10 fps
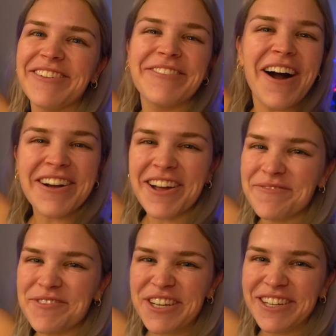
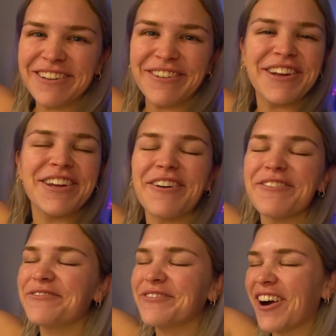Welcome to your
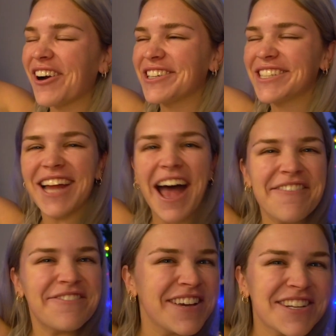first
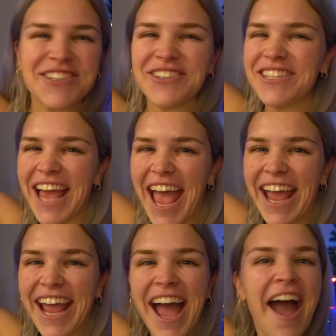official
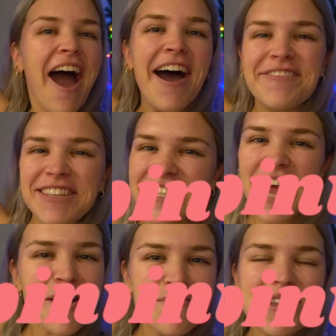day of
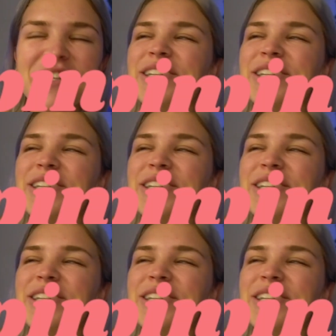Step Into